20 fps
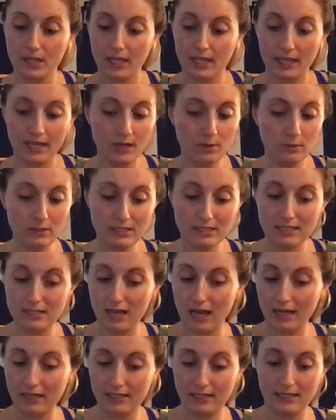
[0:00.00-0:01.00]
It was
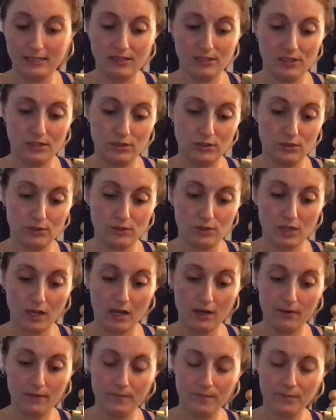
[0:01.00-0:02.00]
not easy to do so.
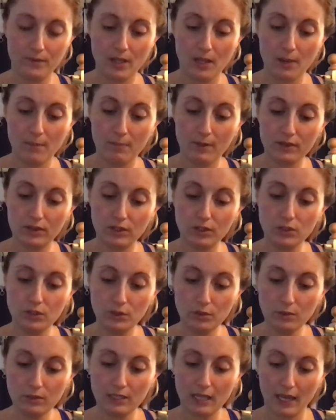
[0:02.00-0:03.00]
But the
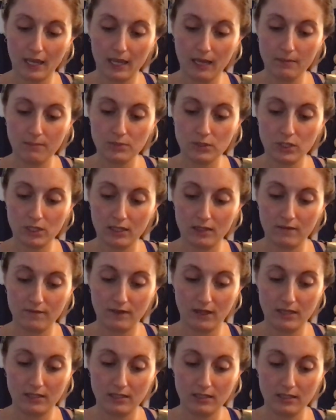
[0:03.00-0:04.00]
new game she had
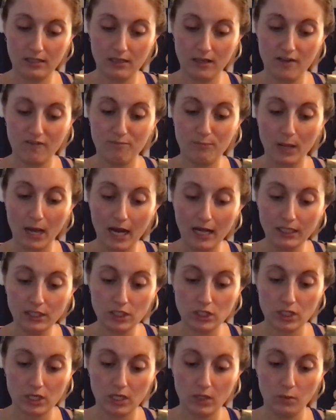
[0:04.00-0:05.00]
invented of
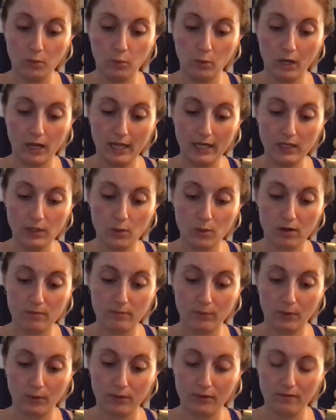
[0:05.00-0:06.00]
punishing one or
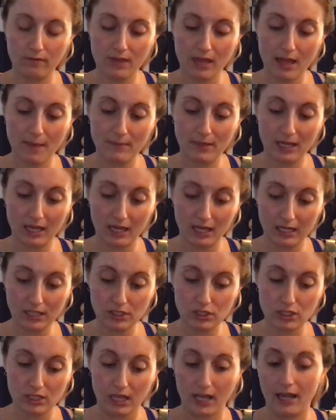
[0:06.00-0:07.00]
both of them each
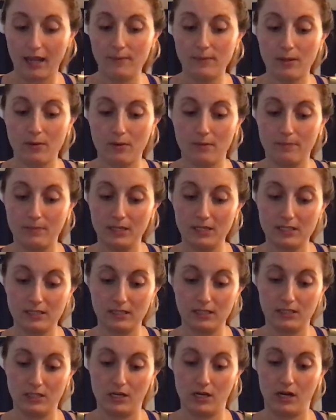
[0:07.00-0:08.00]
time they were beastly
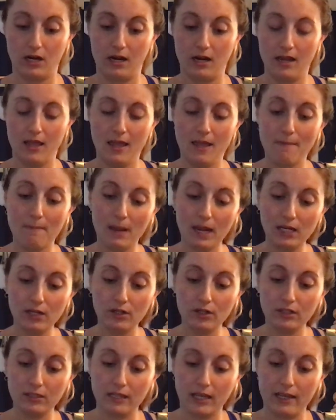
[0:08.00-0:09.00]
to her made
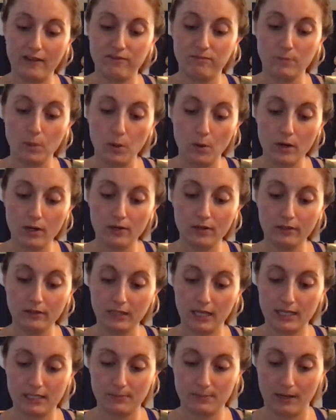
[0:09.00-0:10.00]
her life more or
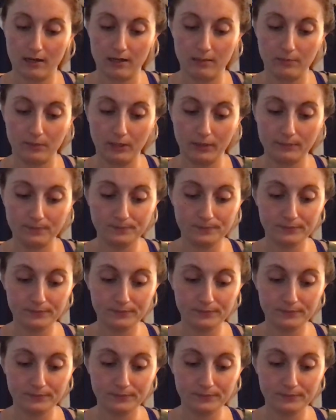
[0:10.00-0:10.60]
less bearable.